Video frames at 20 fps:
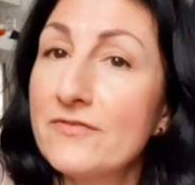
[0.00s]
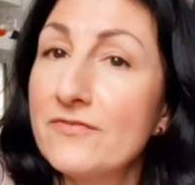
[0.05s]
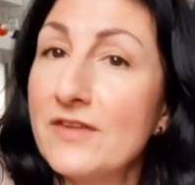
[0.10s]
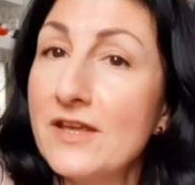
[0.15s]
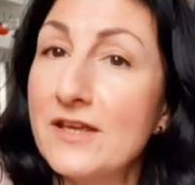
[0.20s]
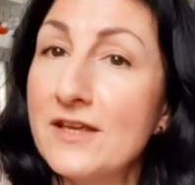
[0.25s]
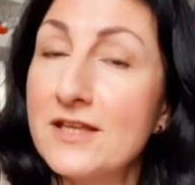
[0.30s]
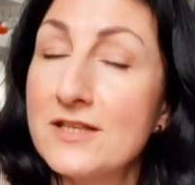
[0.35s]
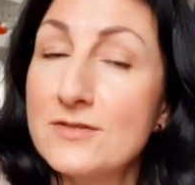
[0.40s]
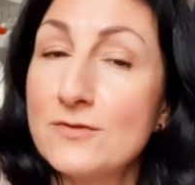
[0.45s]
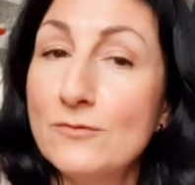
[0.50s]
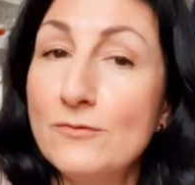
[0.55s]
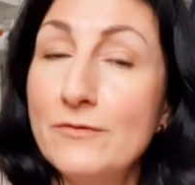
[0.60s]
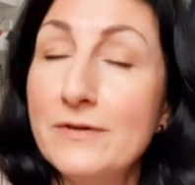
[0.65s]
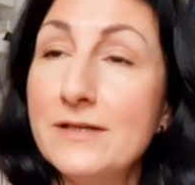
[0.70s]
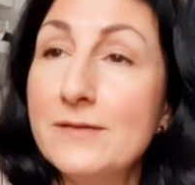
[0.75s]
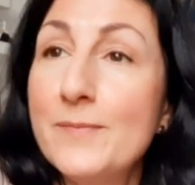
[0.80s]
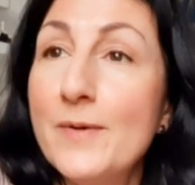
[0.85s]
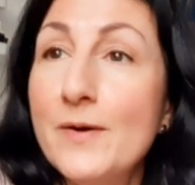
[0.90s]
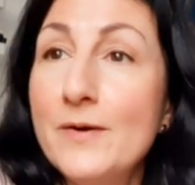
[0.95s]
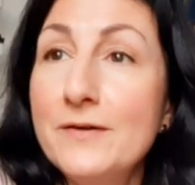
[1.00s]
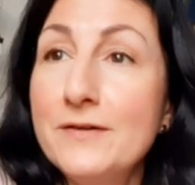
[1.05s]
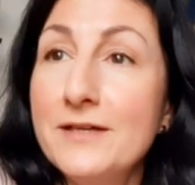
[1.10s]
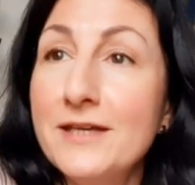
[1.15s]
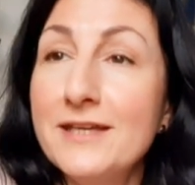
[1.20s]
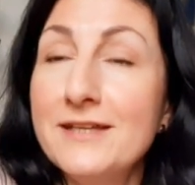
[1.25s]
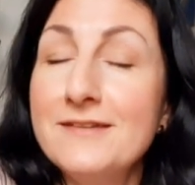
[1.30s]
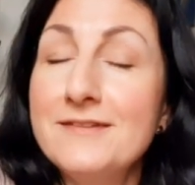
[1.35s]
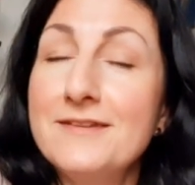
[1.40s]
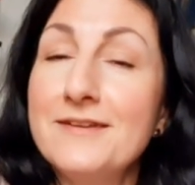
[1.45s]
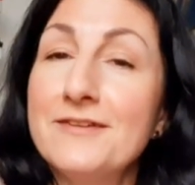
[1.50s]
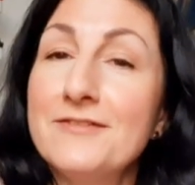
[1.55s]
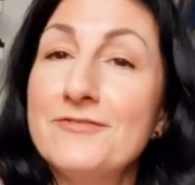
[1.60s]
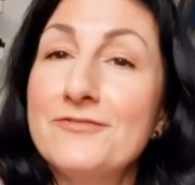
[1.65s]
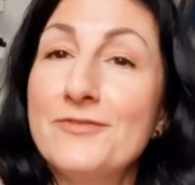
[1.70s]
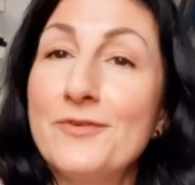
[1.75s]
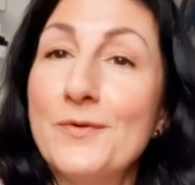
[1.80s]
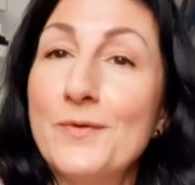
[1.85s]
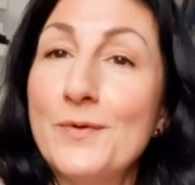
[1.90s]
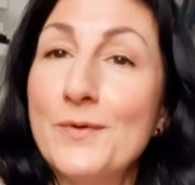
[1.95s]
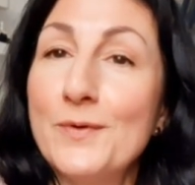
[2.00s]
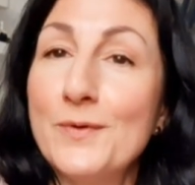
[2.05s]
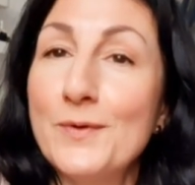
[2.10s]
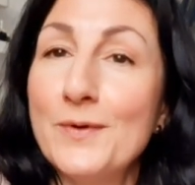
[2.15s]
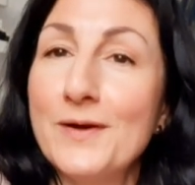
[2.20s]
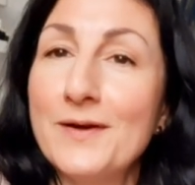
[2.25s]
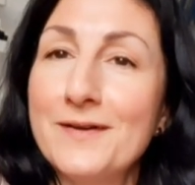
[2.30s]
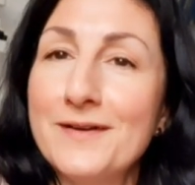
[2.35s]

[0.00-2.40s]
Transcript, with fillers: think it's a real bargain for